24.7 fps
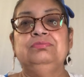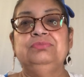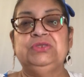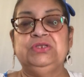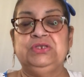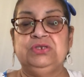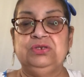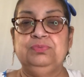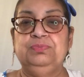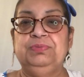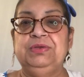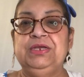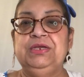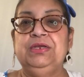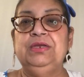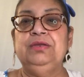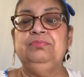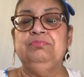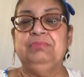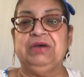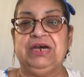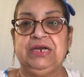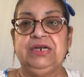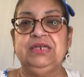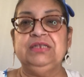to be
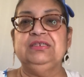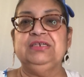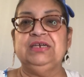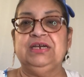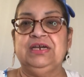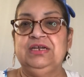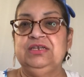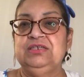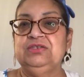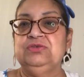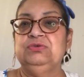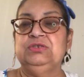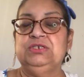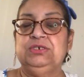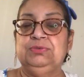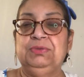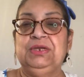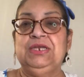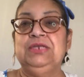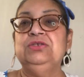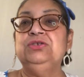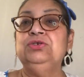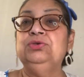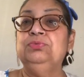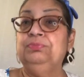monetized, which
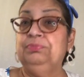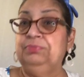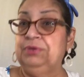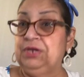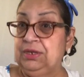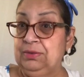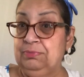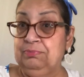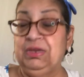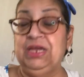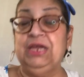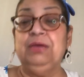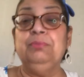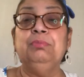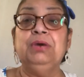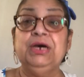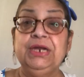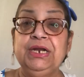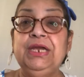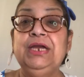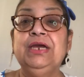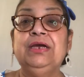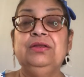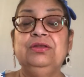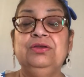means you can make
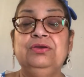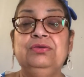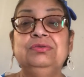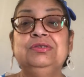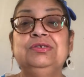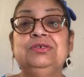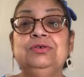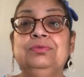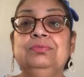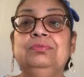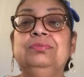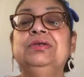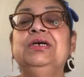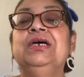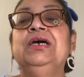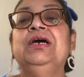money on YouTube.